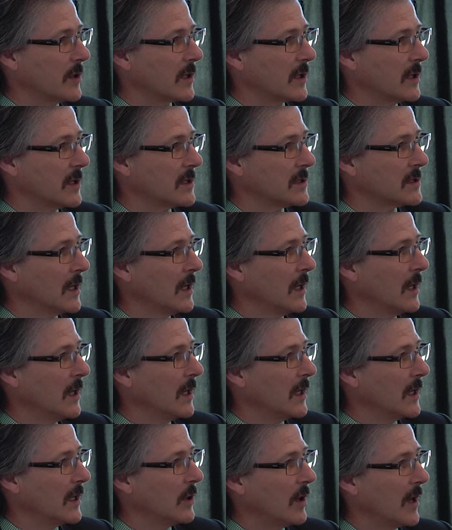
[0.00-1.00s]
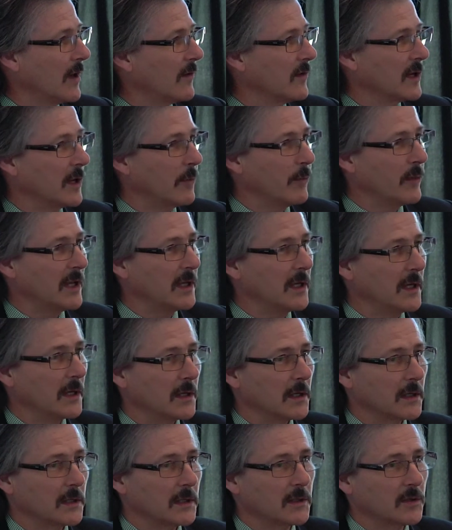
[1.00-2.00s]
because you have an
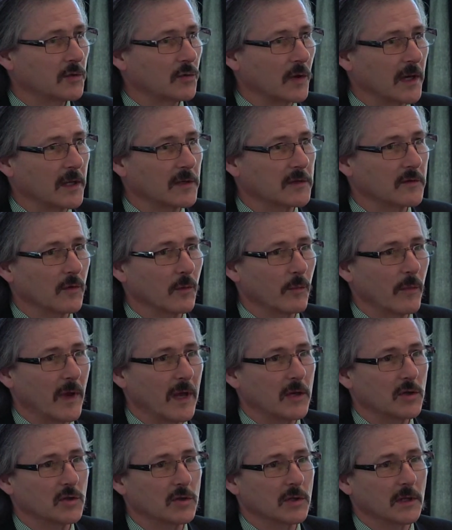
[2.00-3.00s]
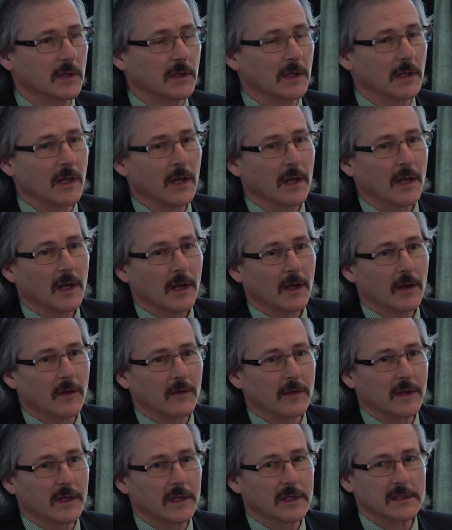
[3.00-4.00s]
immediate transformation
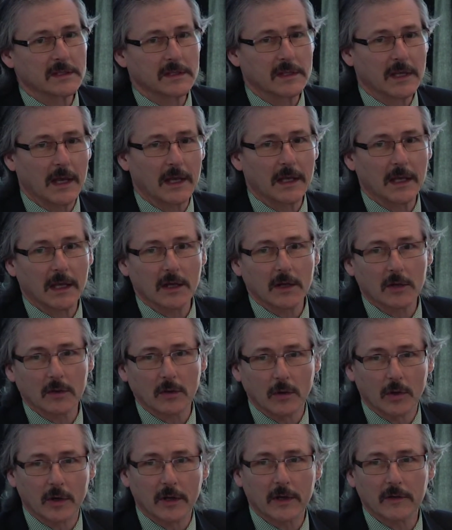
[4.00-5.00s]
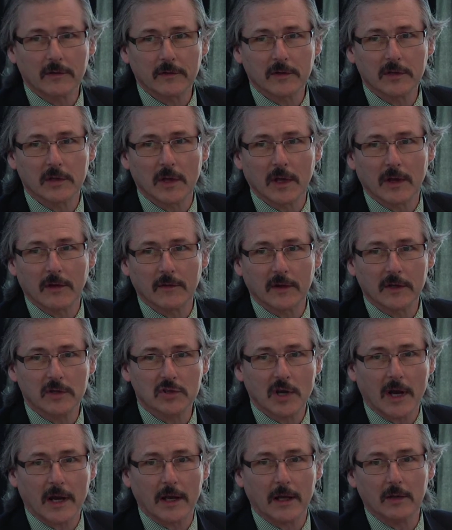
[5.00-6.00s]
of the aesthetic look of a, of a
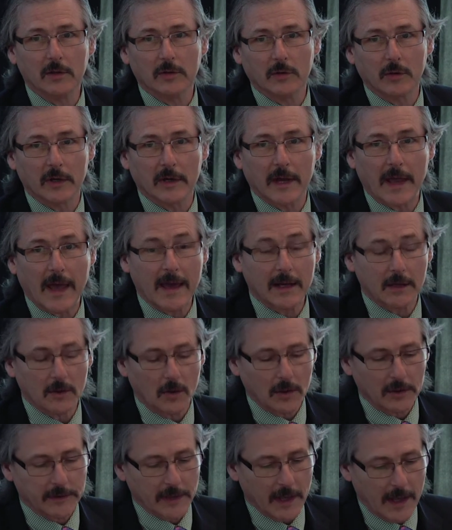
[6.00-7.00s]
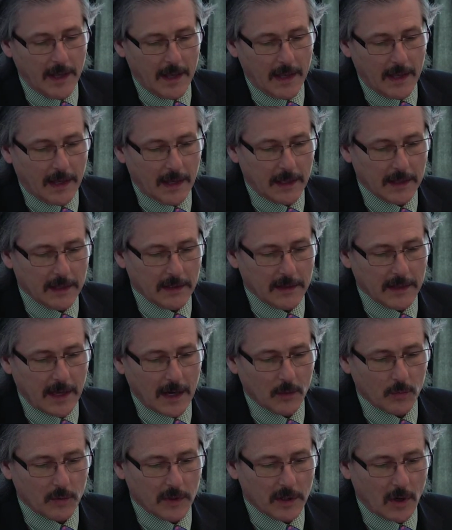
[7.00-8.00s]
child or an adult. And in
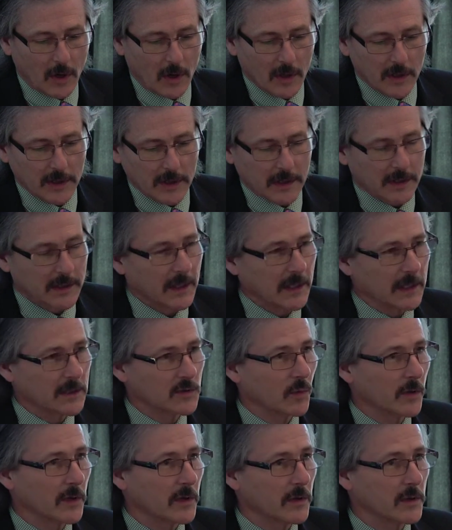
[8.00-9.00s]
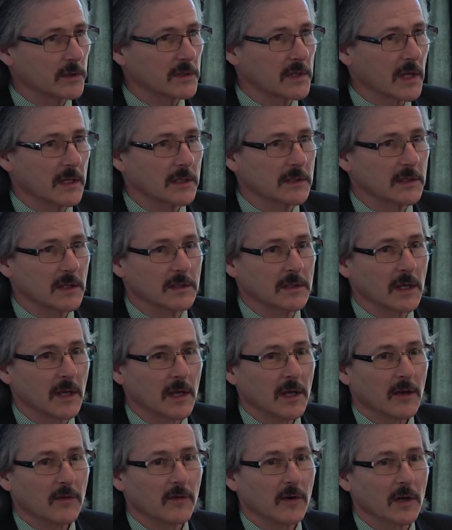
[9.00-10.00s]
that regard, it, it's one of those things that's
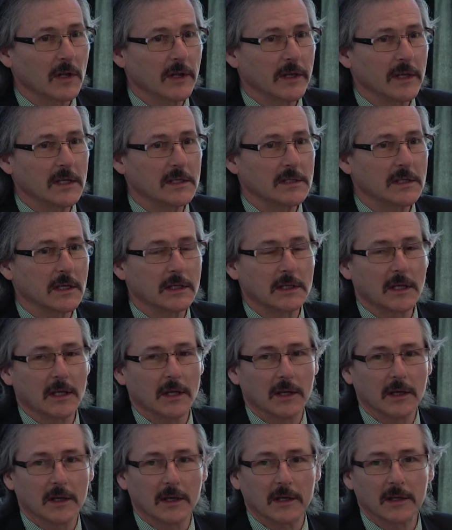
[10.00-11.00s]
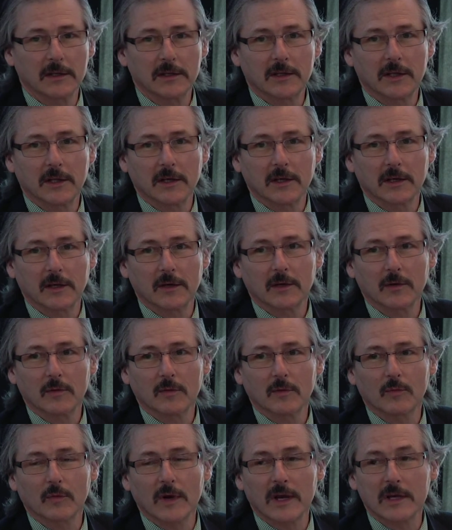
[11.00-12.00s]
fairly easy to, to
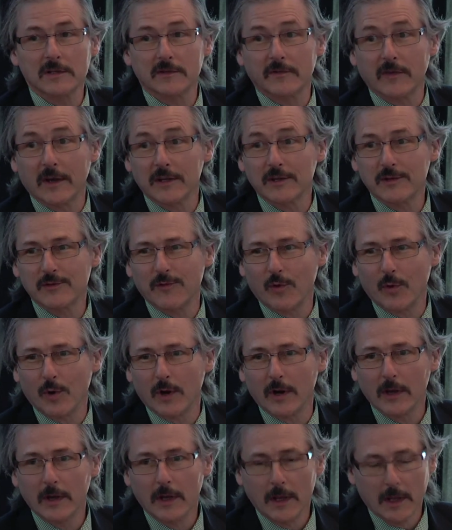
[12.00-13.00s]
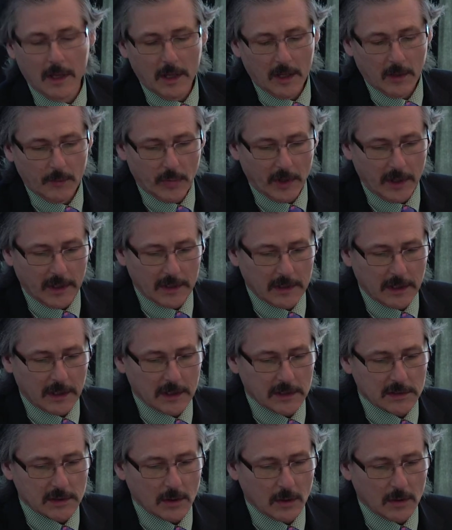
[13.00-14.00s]
raise funds for. But
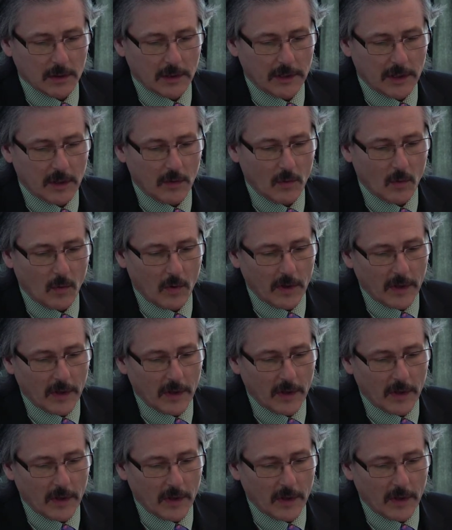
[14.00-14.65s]
uh, certainly,